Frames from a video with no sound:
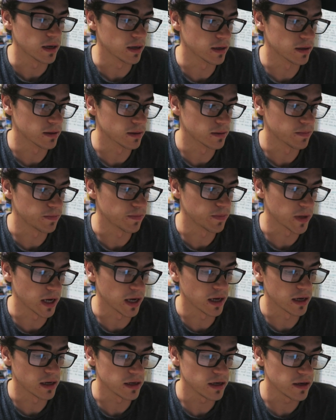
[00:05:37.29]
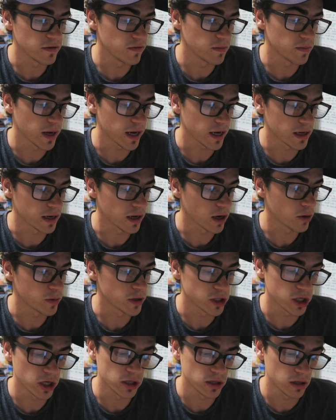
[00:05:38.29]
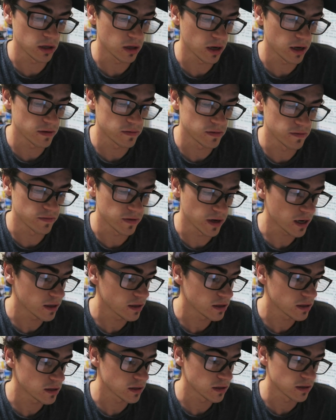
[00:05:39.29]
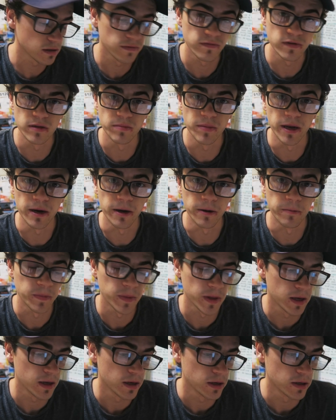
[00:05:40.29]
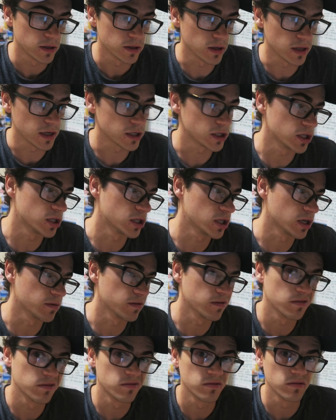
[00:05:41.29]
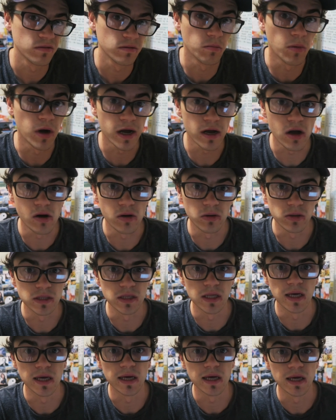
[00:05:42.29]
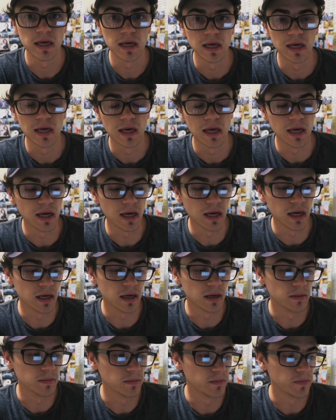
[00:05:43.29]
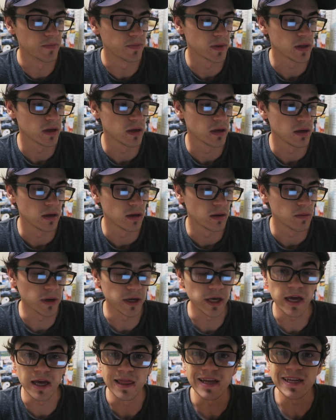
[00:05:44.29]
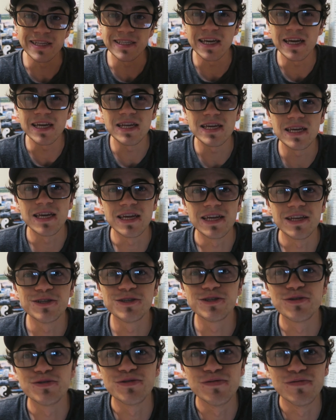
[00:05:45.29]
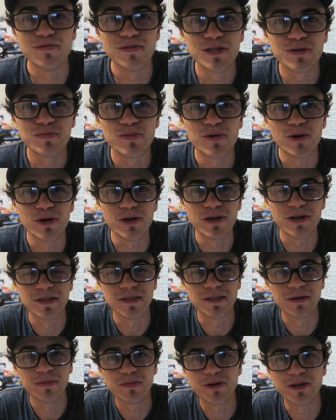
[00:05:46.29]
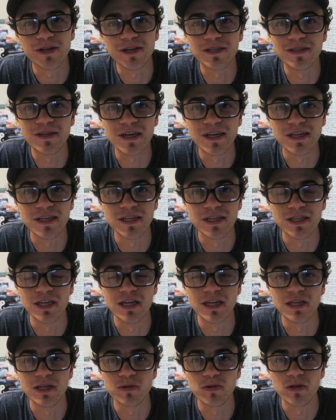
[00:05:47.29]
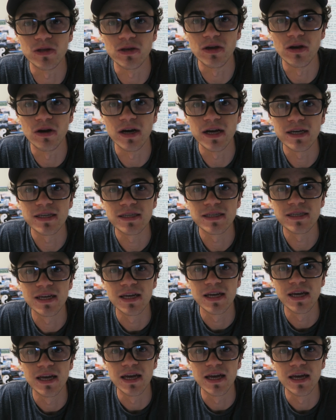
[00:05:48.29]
and giving back and helping change the lives of others for the better. So that's just some of my goals there. But yeah, let's get into the vision board, because I'm pretty excited to share this with you guys.